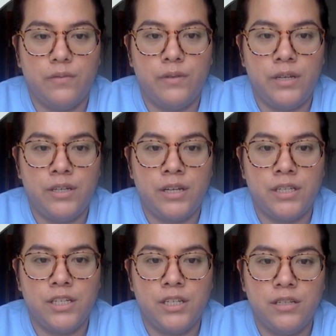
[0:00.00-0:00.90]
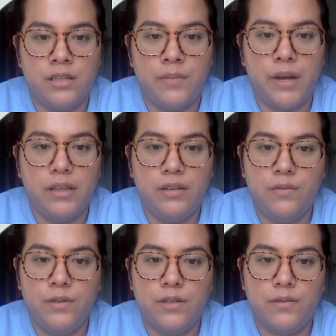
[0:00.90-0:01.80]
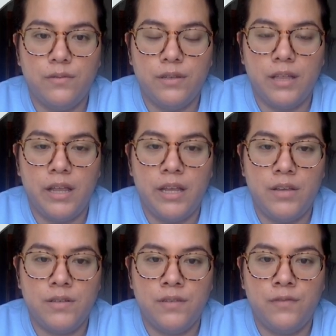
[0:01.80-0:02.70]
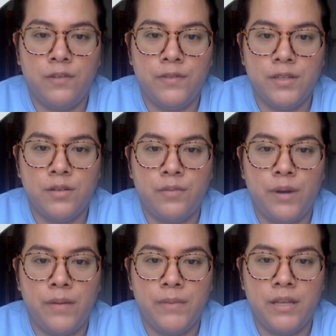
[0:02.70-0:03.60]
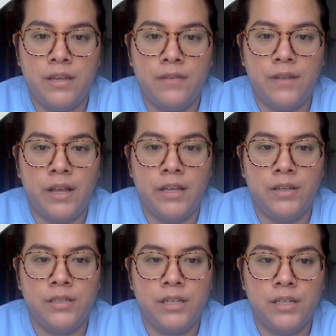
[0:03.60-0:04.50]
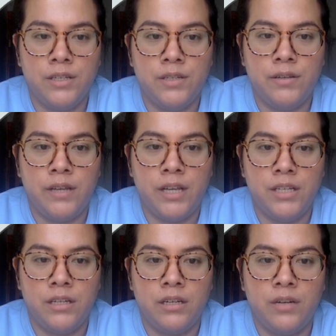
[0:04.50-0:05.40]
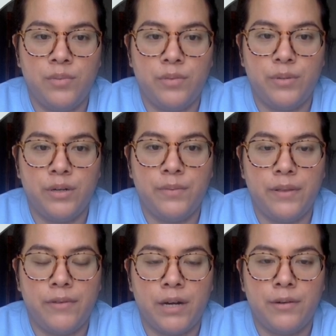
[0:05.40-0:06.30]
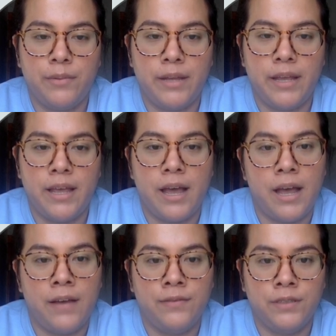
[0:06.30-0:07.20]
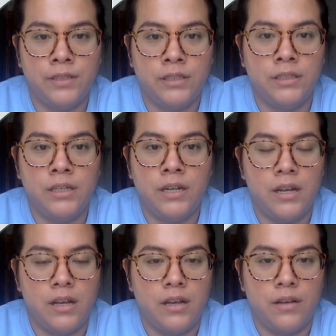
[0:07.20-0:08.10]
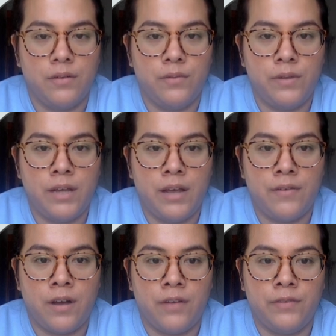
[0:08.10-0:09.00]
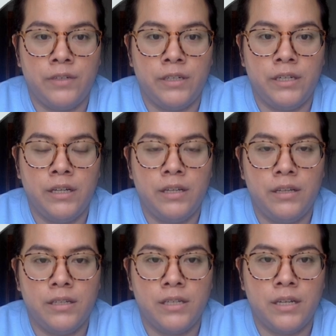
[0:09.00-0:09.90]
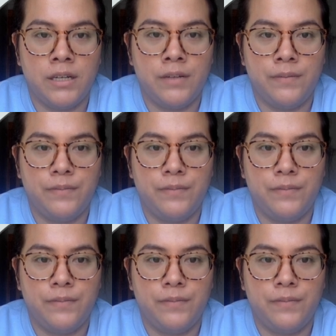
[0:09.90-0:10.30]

we transition to the bathroom with client using full physical prompting if client continues to engage in inappropriate private play after we have offered the